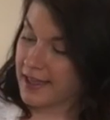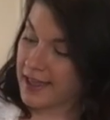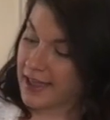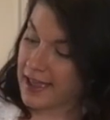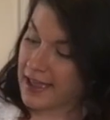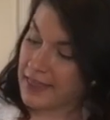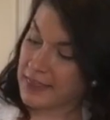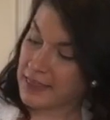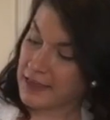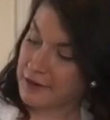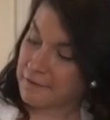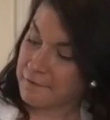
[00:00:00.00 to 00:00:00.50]

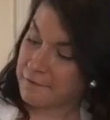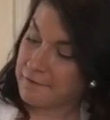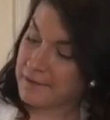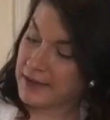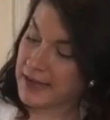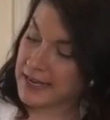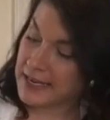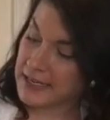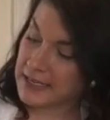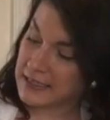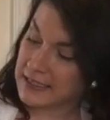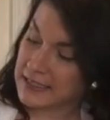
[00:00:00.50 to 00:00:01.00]
And then
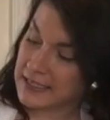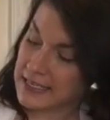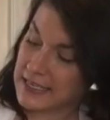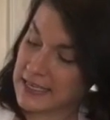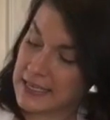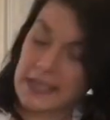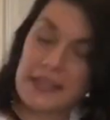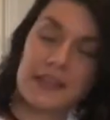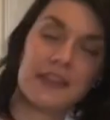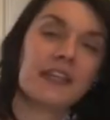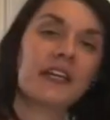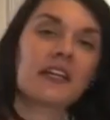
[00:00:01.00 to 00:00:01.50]

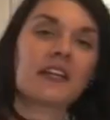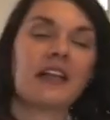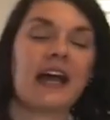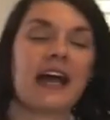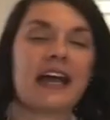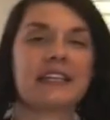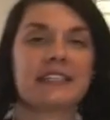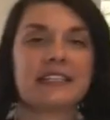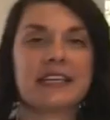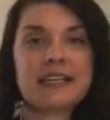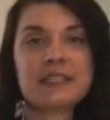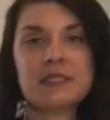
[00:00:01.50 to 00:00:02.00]
finally, the
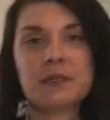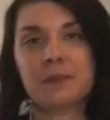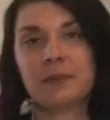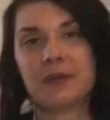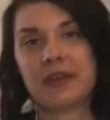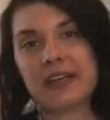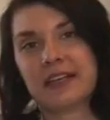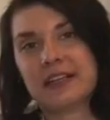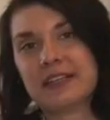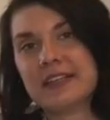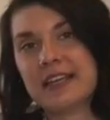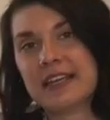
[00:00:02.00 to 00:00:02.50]
class has a
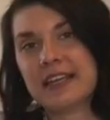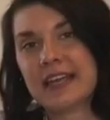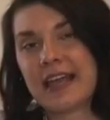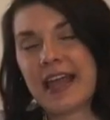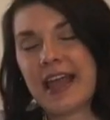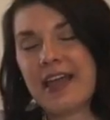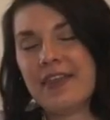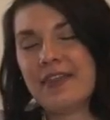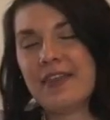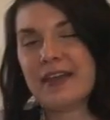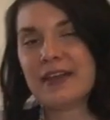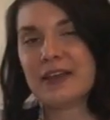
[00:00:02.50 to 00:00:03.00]
picnic
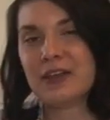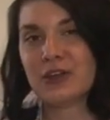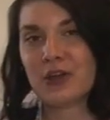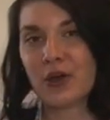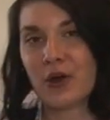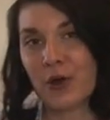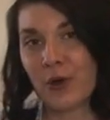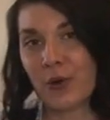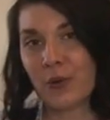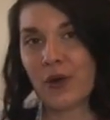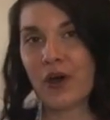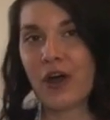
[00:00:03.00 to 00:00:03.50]
and they go
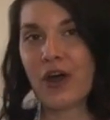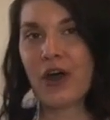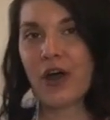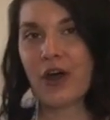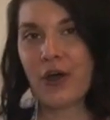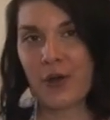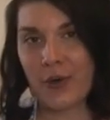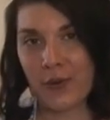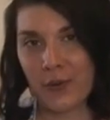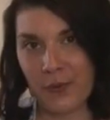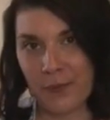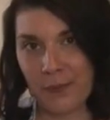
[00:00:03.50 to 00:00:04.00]

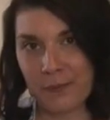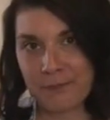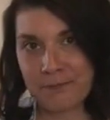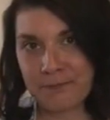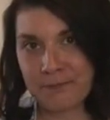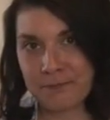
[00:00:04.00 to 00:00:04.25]
home.